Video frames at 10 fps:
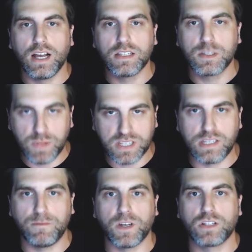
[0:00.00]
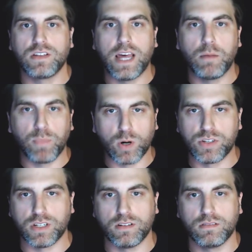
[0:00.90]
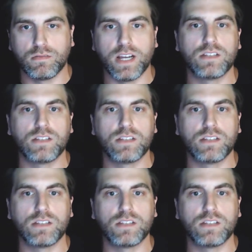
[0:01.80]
specific to that person, right?